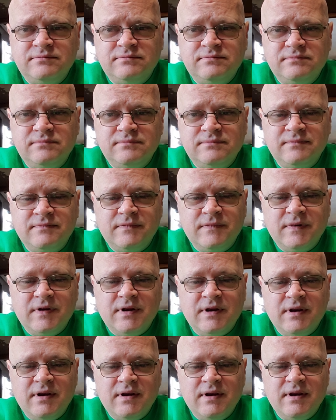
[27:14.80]

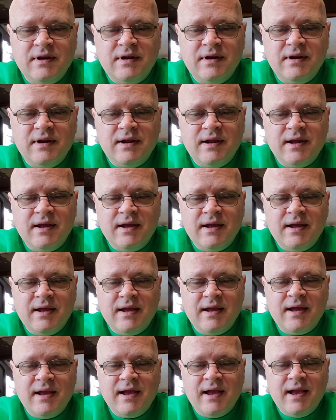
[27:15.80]

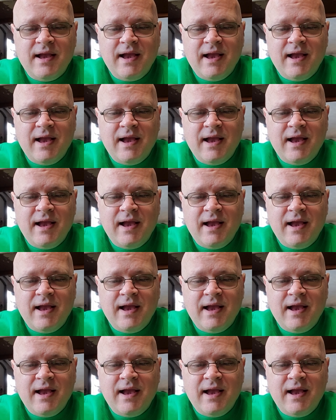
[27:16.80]
(silence)